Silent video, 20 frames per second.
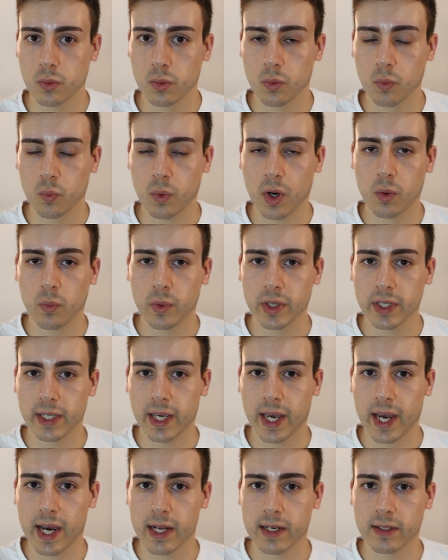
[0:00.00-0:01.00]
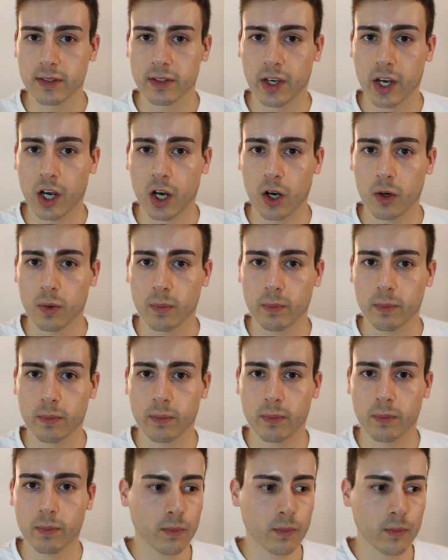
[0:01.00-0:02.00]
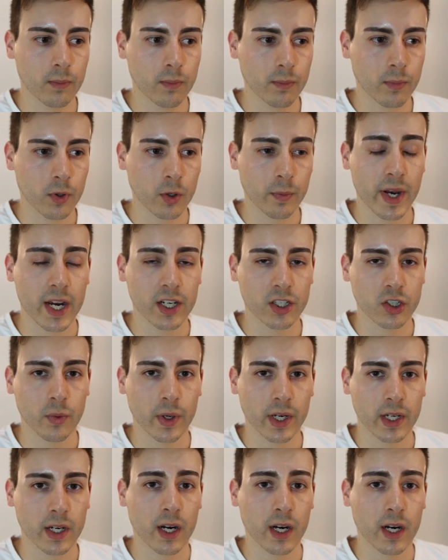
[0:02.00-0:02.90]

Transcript: what we can to help perpetuate